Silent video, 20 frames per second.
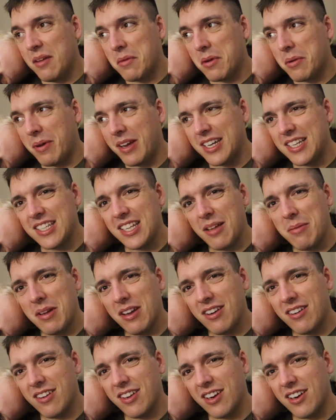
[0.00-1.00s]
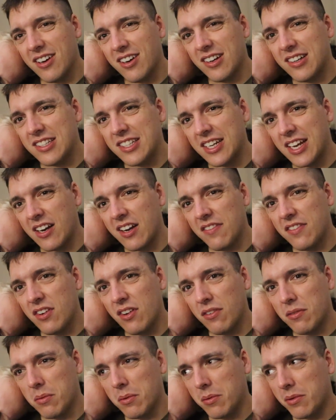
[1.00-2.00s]
But my stomach really hurts. Like I don't even
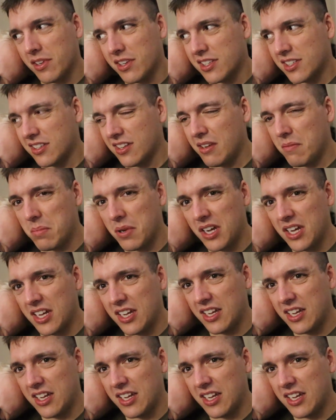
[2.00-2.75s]
know if I'm able to sleep.